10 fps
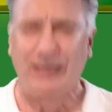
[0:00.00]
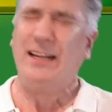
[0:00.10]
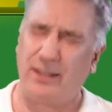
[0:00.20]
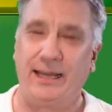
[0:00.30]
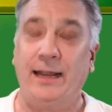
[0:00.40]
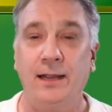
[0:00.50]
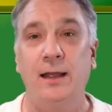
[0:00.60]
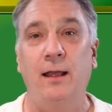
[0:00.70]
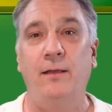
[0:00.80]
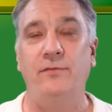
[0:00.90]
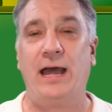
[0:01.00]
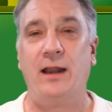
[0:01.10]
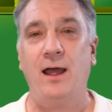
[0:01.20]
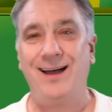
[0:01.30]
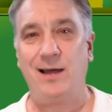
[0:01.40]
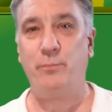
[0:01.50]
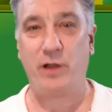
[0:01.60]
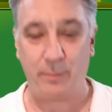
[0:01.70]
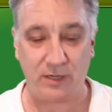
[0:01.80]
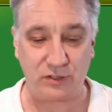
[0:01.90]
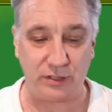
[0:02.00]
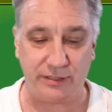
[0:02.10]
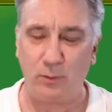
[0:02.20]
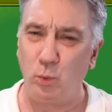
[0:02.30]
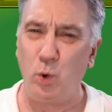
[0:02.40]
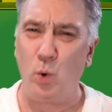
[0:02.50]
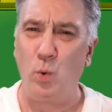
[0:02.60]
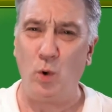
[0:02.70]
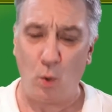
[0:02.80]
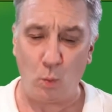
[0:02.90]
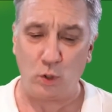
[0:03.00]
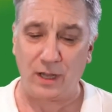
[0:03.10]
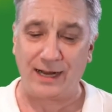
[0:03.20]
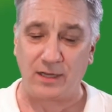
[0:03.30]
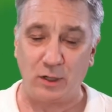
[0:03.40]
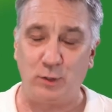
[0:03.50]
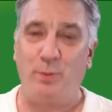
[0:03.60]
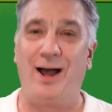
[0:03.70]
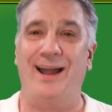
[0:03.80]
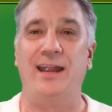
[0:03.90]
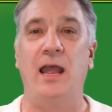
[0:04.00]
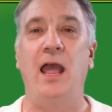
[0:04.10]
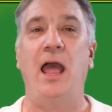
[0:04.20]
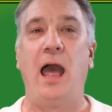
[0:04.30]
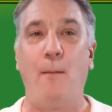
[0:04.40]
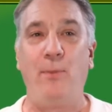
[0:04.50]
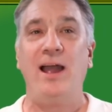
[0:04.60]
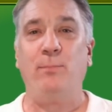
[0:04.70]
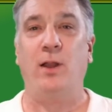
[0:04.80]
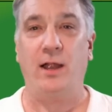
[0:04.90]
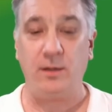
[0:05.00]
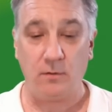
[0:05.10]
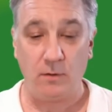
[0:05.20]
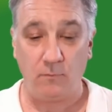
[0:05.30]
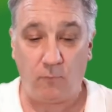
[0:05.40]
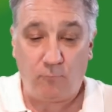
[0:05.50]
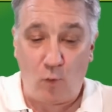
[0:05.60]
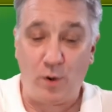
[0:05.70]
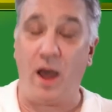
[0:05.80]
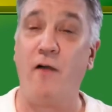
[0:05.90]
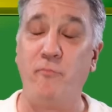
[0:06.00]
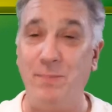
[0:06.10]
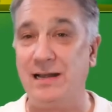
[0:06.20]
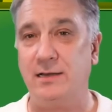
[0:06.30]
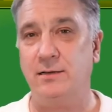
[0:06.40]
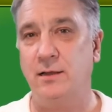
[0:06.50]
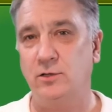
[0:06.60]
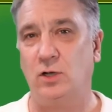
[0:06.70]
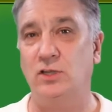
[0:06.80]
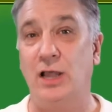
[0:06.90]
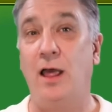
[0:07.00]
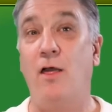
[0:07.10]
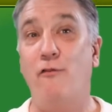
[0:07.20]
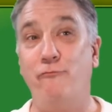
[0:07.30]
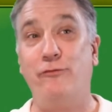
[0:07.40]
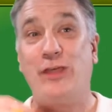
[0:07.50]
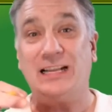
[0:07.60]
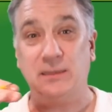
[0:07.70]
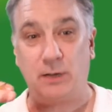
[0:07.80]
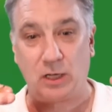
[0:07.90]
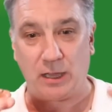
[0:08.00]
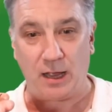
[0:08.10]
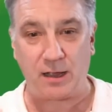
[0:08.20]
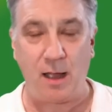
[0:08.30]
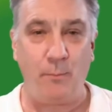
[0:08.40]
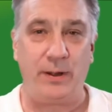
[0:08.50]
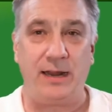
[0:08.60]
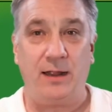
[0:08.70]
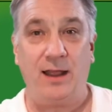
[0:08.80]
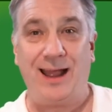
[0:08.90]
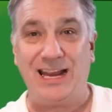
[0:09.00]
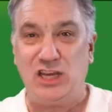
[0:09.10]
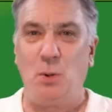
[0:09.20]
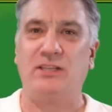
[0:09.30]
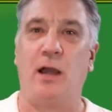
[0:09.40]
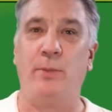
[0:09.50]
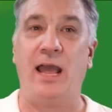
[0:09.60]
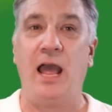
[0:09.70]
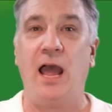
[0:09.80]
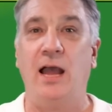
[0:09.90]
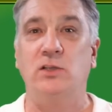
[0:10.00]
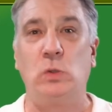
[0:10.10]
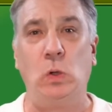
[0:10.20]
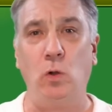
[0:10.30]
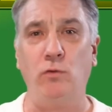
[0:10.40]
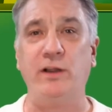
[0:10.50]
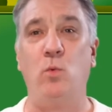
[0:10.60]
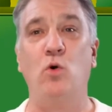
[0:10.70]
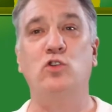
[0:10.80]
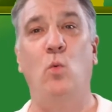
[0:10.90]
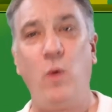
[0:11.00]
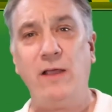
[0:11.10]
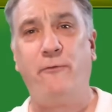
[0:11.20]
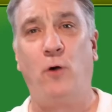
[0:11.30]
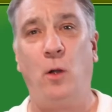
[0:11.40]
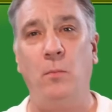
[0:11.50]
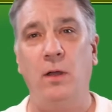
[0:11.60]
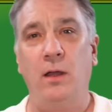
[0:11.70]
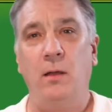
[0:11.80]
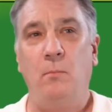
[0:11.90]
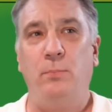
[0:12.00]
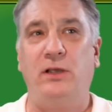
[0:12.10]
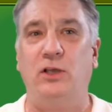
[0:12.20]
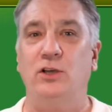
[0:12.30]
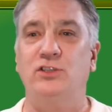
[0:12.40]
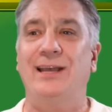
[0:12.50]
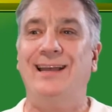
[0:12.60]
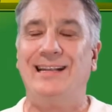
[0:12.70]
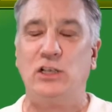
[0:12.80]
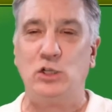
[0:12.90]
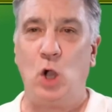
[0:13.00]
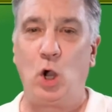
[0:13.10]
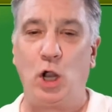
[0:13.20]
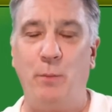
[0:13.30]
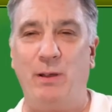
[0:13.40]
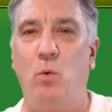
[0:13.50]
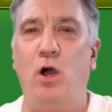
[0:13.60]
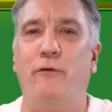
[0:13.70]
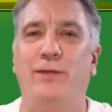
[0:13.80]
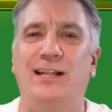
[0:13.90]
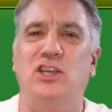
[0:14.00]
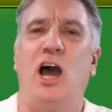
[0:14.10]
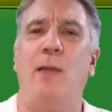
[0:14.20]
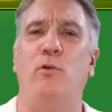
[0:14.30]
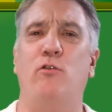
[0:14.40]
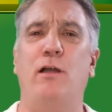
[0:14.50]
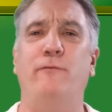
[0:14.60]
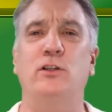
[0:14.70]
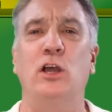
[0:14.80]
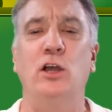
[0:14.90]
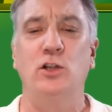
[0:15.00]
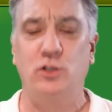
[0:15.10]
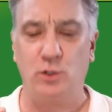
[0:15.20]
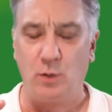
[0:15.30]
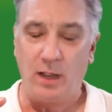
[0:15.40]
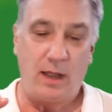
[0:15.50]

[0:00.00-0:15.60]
thing that our Prime Minister did. Who would like to buy a pipeline for $4.5 billion that a company, a US company, has already walked away from because it is not going to be worth their time or their effort to